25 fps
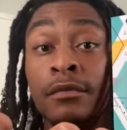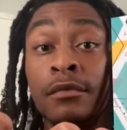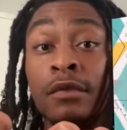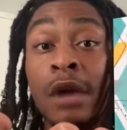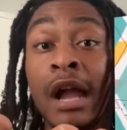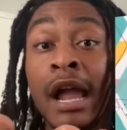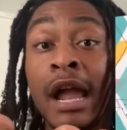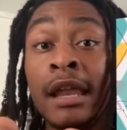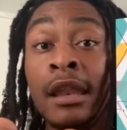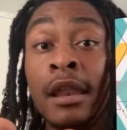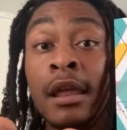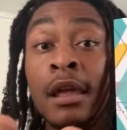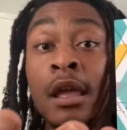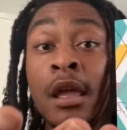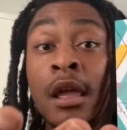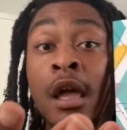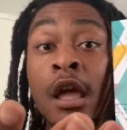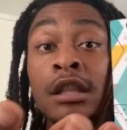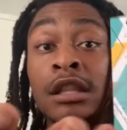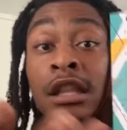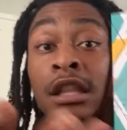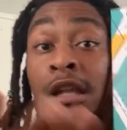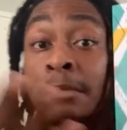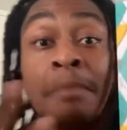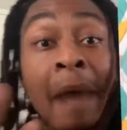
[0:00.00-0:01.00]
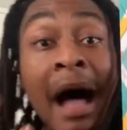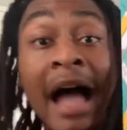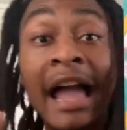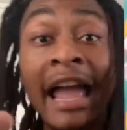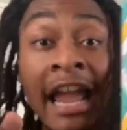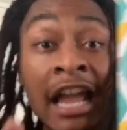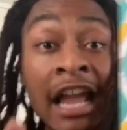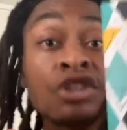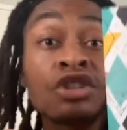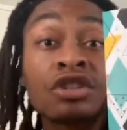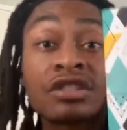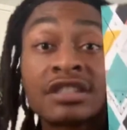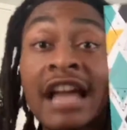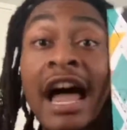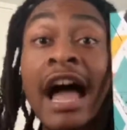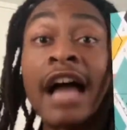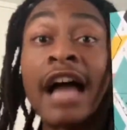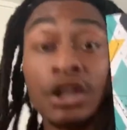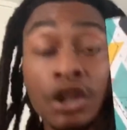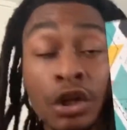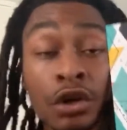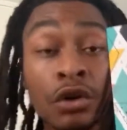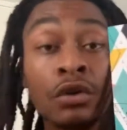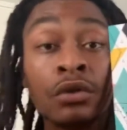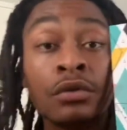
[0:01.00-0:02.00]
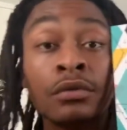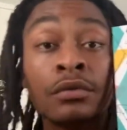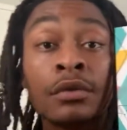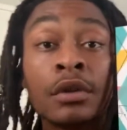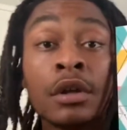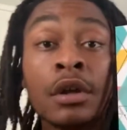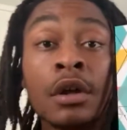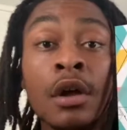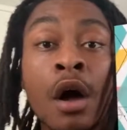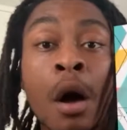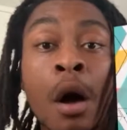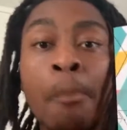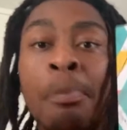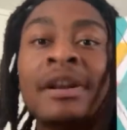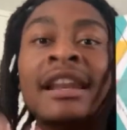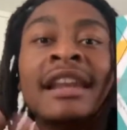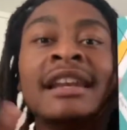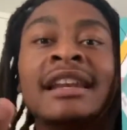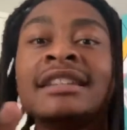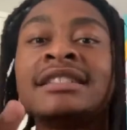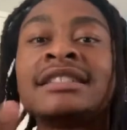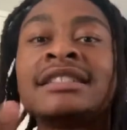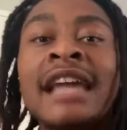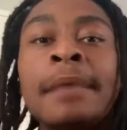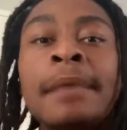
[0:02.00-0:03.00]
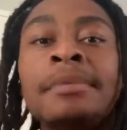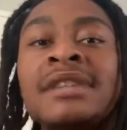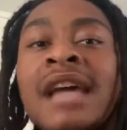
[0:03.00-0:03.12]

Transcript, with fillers: right? My angel side do, but at the same